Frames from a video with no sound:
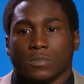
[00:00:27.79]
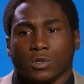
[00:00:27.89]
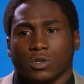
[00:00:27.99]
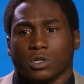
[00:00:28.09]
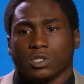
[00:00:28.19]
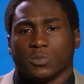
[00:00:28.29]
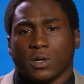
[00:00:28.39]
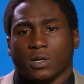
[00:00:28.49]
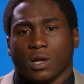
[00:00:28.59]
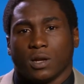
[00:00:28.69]
You can
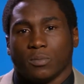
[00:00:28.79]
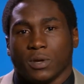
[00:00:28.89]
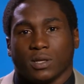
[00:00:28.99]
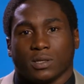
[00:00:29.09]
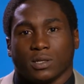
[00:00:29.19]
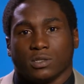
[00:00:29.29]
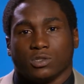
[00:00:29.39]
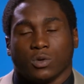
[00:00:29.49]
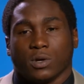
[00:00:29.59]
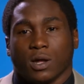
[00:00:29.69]
expect a lot of big things. You
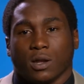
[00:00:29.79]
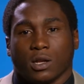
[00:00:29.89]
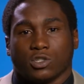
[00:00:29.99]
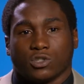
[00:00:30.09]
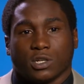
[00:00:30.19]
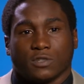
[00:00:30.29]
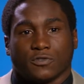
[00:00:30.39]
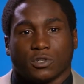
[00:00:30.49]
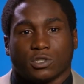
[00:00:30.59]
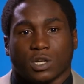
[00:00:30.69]
know, we got a lot of
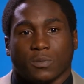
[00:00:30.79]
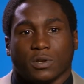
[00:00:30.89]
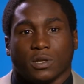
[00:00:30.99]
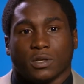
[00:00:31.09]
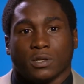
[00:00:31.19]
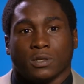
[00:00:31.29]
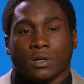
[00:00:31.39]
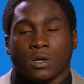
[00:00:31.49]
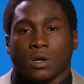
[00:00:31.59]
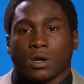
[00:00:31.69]
transfers coming in, a
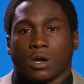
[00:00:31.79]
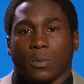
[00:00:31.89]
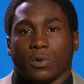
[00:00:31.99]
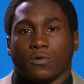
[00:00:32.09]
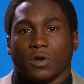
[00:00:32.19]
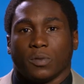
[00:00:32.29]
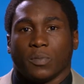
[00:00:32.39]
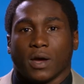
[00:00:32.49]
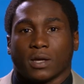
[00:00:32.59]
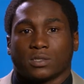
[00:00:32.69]
couple of running
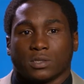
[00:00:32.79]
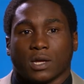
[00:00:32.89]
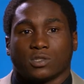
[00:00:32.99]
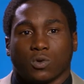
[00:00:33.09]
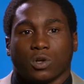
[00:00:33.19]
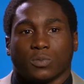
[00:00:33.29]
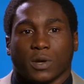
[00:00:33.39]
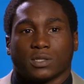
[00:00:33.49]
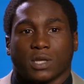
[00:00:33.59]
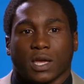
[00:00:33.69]
backs, nice
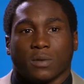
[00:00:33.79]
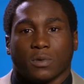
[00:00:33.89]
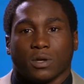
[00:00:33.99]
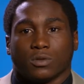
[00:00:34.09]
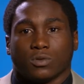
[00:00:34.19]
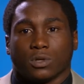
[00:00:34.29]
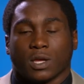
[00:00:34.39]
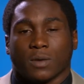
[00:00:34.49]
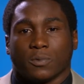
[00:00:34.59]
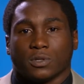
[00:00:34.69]
quarterbacks came in through the
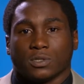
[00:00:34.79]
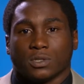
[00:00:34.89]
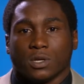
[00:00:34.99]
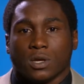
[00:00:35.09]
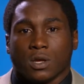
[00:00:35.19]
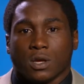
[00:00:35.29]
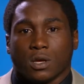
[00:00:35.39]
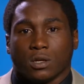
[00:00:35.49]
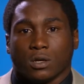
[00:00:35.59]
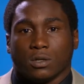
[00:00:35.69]
campus.
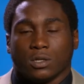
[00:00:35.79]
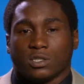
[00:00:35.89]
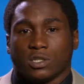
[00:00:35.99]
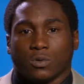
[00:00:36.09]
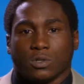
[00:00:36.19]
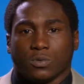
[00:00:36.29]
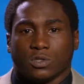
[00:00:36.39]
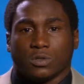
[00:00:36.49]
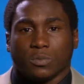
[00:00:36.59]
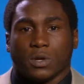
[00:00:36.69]
And this year, we
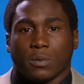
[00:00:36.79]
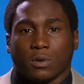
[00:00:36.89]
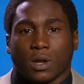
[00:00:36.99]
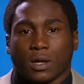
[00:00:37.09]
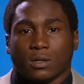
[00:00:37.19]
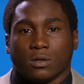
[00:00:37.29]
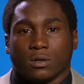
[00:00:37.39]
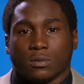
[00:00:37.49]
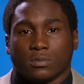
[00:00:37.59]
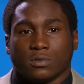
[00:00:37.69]
should be able to light
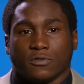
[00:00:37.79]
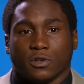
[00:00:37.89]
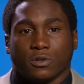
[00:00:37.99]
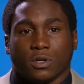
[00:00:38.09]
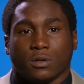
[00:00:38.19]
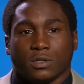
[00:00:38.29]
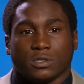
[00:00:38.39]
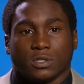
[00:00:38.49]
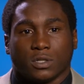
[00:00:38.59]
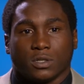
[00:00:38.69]
the field up this
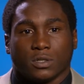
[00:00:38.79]
year.